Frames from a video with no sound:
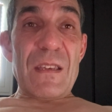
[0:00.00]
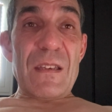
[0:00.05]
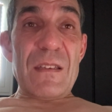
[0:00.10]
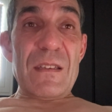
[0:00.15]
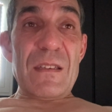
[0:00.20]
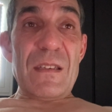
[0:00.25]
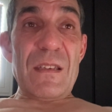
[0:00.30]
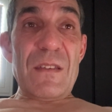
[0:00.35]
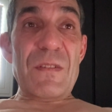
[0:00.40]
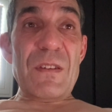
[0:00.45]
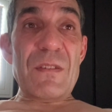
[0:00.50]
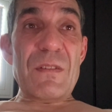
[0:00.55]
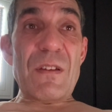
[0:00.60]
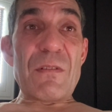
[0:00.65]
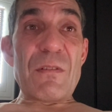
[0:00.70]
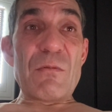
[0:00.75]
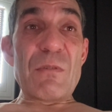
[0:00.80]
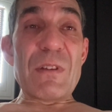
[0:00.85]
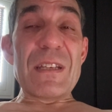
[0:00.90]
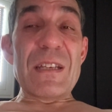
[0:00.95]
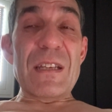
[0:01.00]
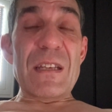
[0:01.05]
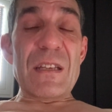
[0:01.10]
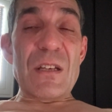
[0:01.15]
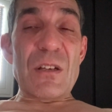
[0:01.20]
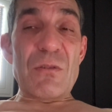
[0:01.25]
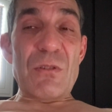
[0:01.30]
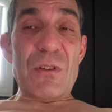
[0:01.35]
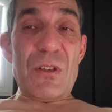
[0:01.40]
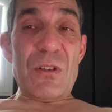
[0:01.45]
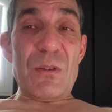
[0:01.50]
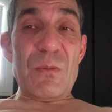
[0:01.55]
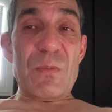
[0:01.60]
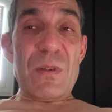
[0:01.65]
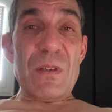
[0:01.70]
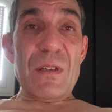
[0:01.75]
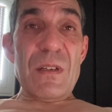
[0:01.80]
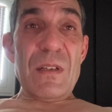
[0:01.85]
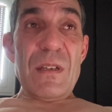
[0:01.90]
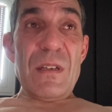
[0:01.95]
if you've ever ridden in a group,
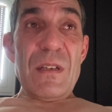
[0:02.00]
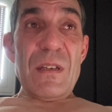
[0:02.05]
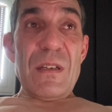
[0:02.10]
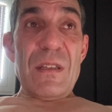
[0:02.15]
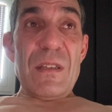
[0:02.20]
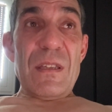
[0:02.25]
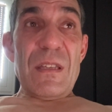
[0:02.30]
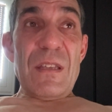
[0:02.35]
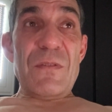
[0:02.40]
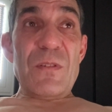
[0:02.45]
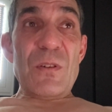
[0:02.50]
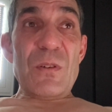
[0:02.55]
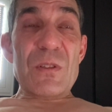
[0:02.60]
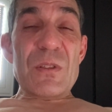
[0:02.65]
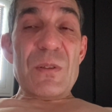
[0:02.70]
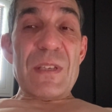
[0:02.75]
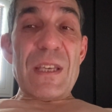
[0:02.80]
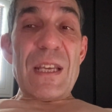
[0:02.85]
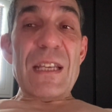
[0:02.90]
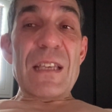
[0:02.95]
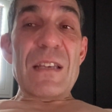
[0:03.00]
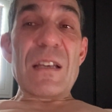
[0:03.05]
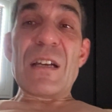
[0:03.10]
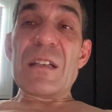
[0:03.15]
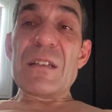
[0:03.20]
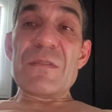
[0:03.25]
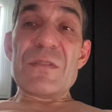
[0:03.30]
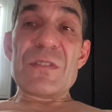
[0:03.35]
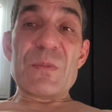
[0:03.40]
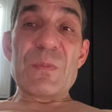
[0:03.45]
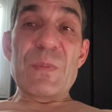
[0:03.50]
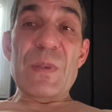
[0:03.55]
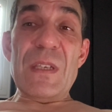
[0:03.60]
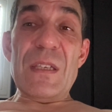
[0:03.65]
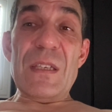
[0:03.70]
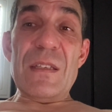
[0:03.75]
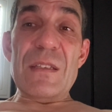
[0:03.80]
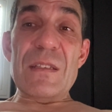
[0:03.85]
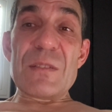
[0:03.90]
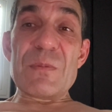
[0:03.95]
if you're doing any kind of
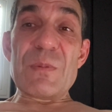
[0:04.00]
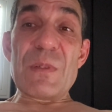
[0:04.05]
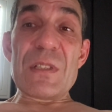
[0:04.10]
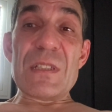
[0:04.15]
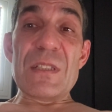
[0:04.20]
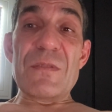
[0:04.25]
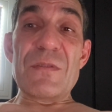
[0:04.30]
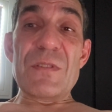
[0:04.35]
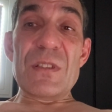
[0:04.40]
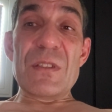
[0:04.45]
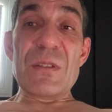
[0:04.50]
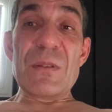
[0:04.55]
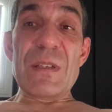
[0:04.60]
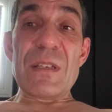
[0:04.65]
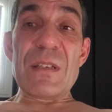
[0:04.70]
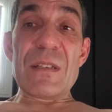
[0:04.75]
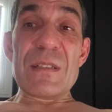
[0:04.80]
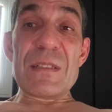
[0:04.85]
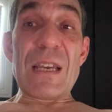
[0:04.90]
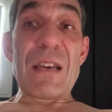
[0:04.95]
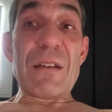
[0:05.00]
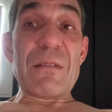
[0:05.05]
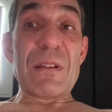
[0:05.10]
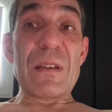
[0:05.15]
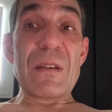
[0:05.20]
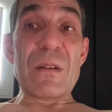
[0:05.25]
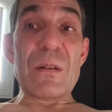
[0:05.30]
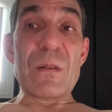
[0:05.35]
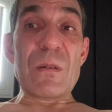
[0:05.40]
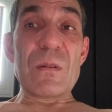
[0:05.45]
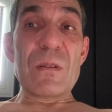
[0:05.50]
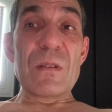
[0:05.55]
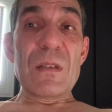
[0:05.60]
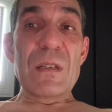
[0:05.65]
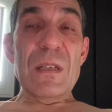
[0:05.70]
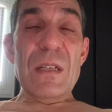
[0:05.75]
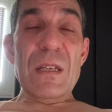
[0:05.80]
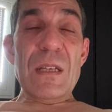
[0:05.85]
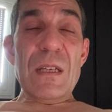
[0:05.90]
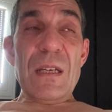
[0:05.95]
speed, especially if you're doing a downhill,
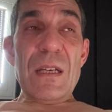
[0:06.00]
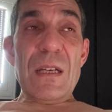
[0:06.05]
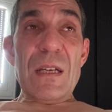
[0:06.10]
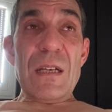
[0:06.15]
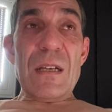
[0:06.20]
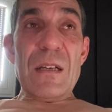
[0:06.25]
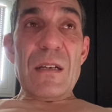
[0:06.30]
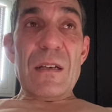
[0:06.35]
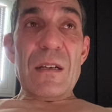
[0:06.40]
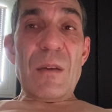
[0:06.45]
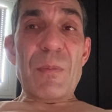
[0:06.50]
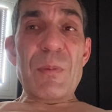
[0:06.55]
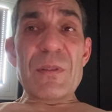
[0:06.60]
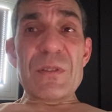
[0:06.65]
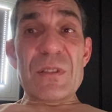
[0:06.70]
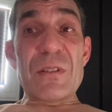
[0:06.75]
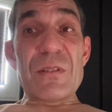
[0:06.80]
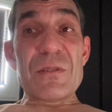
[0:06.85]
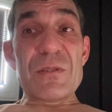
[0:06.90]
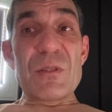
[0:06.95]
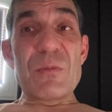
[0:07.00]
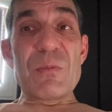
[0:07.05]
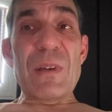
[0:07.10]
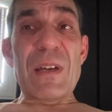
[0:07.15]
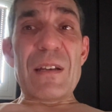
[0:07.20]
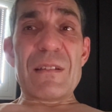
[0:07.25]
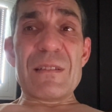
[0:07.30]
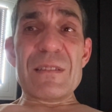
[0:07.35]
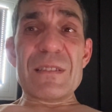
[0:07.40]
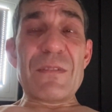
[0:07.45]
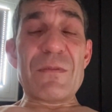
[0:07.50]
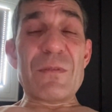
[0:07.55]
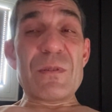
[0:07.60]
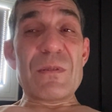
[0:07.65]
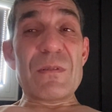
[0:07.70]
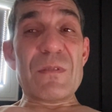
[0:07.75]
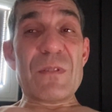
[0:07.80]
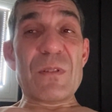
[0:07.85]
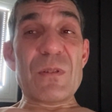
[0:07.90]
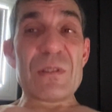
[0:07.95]
uppers are not too bad because
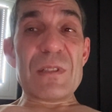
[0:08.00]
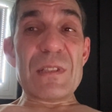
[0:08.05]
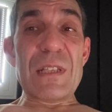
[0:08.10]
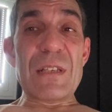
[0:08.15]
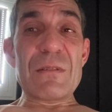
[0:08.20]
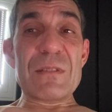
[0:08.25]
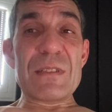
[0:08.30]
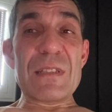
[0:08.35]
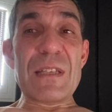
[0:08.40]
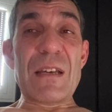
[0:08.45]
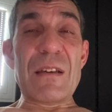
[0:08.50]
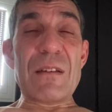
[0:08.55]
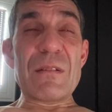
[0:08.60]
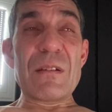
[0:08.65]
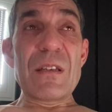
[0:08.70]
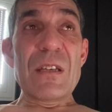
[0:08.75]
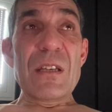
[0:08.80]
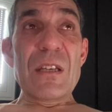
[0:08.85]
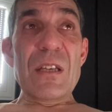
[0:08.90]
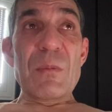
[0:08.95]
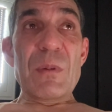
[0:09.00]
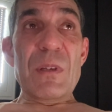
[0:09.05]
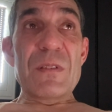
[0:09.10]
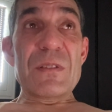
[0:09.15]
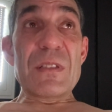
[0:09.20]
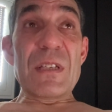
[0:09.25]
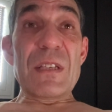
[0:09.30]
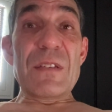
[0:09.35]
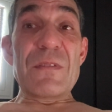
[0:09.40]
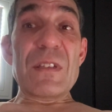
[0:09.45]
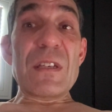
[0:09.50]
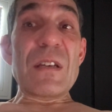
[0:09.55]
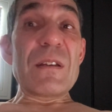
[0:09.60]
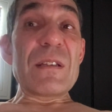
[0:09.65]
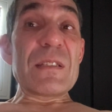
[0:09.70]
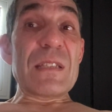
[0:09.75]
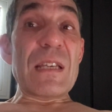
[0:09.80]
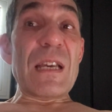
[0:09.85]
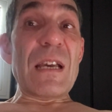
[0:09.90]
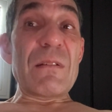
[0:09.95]
everyone, of course, slows down. But certainly if you're
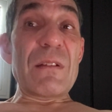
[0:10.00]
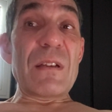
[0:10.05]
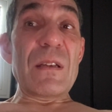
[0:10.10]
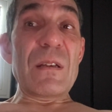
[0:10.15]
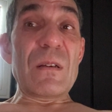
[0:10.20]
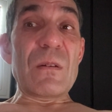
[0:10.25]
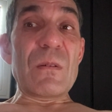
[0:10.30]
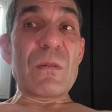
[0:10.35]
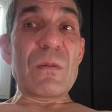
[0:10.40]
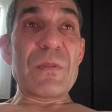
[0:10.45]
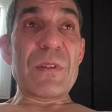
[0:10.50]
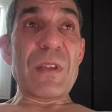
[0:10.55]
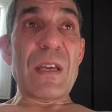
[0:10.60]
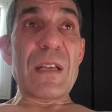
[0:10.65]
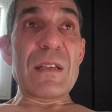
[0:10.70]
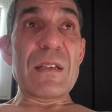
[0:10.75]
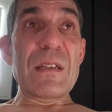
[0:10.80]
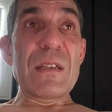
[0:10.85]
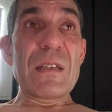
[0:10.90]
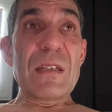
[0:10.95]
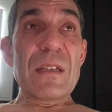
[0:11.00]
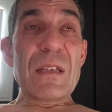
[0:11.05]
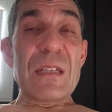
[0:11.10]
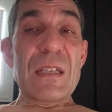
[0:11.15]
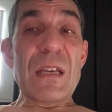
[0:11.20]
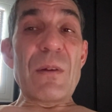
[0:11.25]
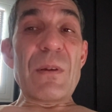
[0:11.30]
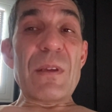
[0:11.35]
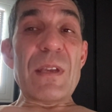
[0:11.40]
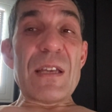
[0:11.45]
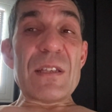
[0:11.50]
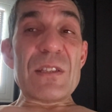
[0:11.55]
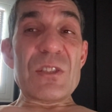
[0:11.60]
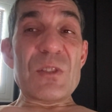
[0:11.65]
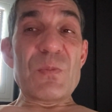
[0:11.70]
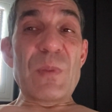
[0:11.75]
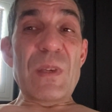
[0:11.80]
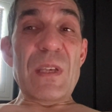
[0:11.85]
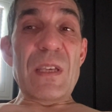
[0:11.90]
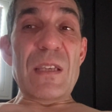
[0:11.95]
going downhill, then going at
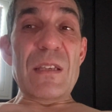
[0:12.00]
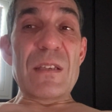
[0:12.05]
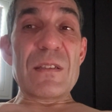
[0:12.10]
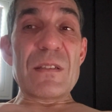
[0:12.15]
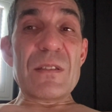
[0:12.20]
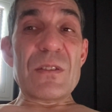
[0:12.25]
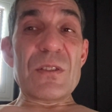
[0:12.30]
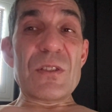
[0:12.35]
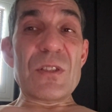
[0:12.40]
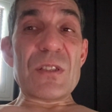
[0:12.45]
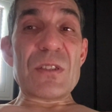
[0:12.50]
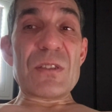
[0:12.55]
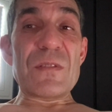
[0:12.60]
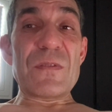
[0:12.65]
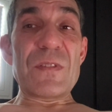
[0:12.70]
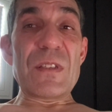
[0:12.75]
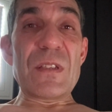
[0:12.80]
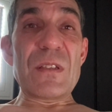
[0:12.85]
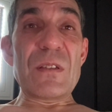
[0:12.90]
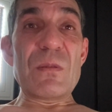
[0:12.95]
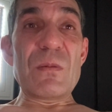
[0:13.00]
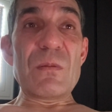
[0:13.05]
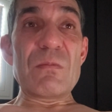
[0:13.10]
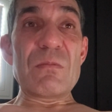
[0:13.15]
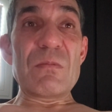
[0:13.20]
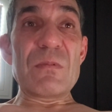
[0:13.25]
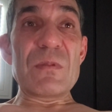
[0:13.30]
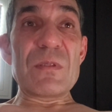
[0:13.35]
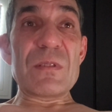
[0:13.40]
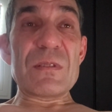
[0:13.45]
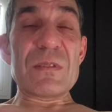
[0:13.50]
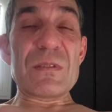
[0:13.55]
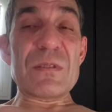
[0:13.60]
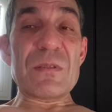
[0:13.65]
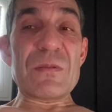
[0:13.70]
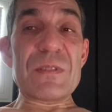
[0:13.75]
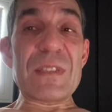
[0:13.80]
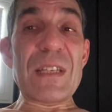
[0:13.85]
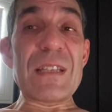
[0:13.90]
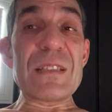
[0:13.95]
speed just a few
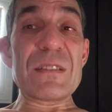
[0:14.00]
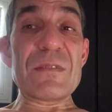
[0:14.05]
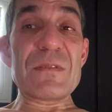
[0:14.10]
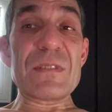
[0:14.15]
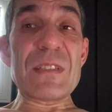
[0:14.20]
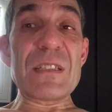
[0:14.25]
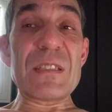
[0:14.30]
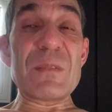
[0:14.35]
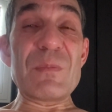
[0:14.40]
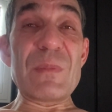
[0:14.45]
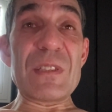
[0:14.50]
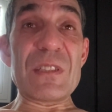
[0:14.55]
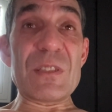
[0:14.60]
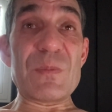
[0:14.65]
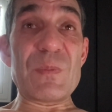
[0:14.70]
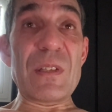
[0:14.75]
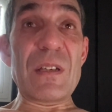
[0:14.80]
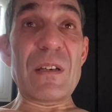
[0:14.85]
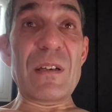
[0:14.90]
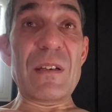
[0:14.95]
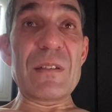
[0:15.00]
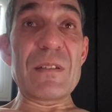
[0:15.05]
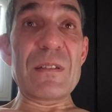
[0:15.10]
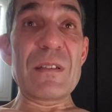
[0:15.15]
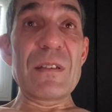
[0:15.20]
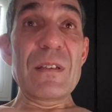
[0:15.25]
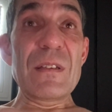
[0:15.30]
sort of tens of centimetres behind